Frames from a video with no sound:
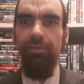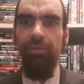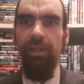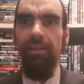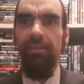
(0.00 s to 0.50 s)

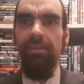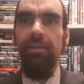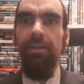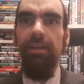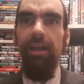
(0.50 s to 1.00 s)
tricks,
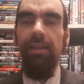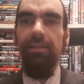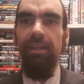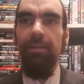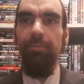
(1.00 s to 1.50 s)

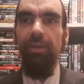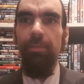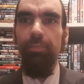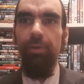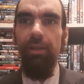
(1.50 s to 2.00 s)
and teams
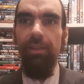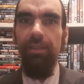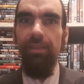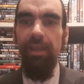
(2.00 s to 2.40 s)
up with